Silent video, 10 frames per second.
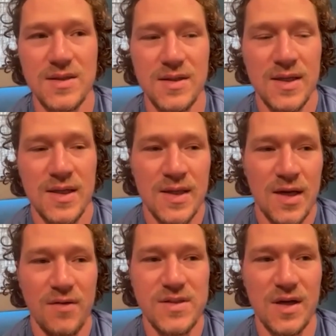And
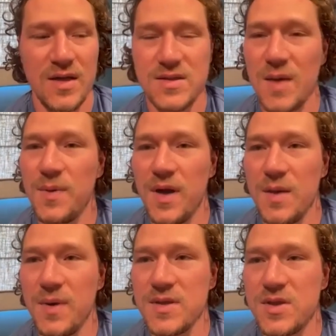obviously not step on
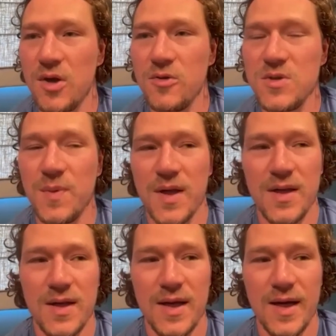anybody's toes, but
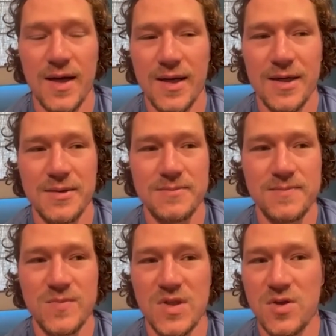
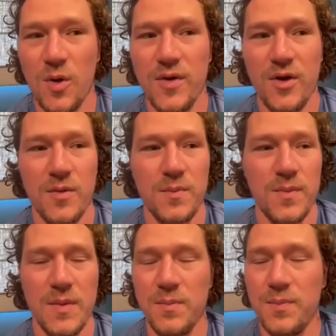just go in there
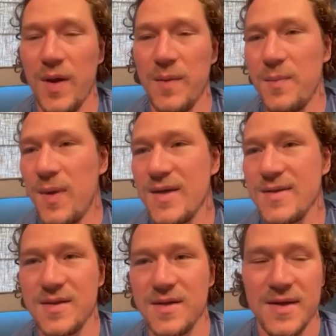and play my
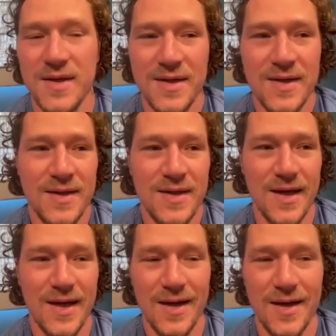best. And
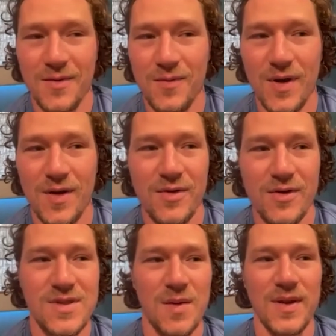whenever
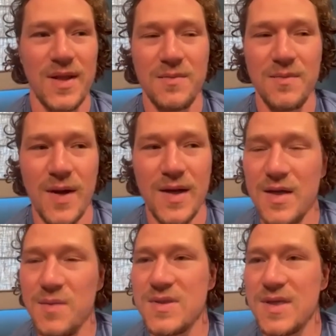there's something that might need
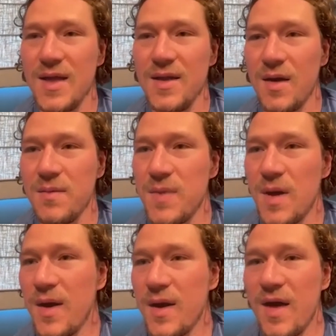to be said, I'm
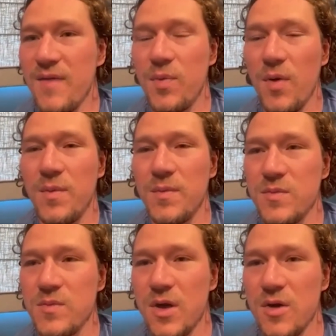not going to have a
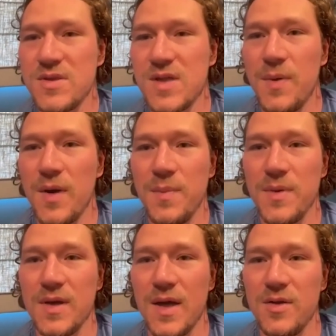problem, you know, stepping up
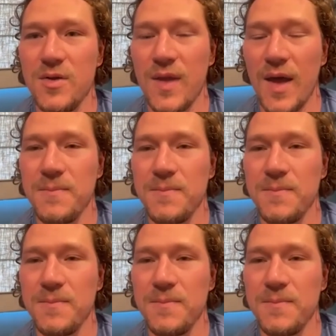and doing that.